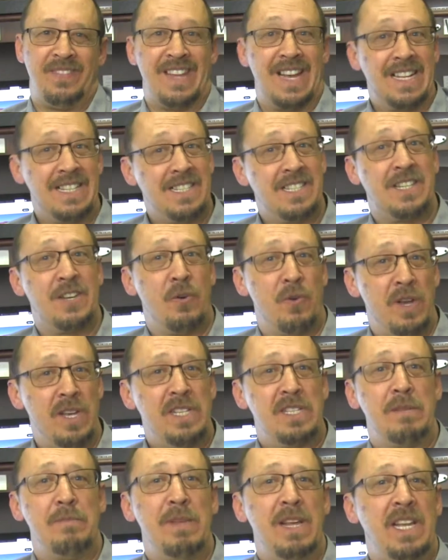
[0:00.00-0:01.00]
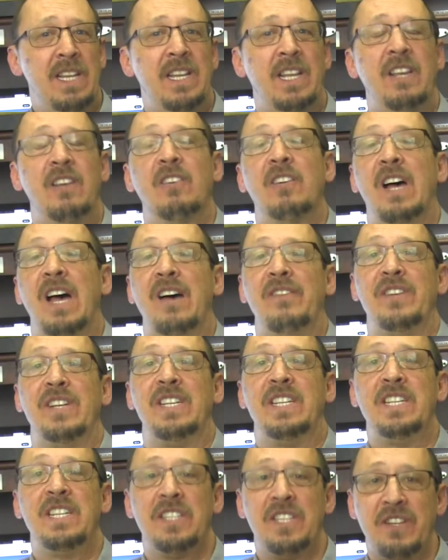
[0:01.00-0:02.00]
That's going to mean that you'll have a
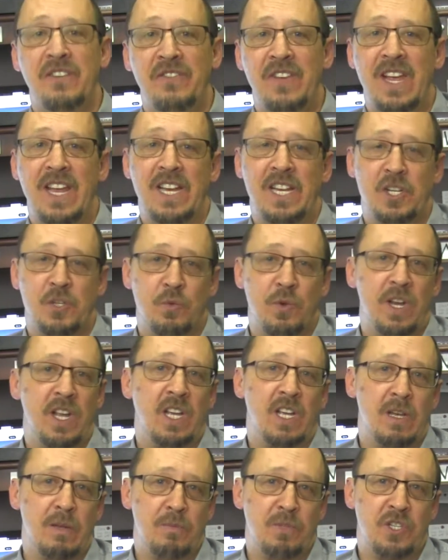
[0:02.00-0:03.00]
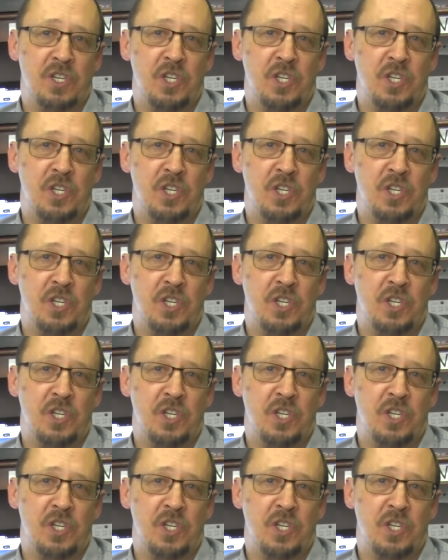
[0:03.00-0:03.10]
disadvantage when it comes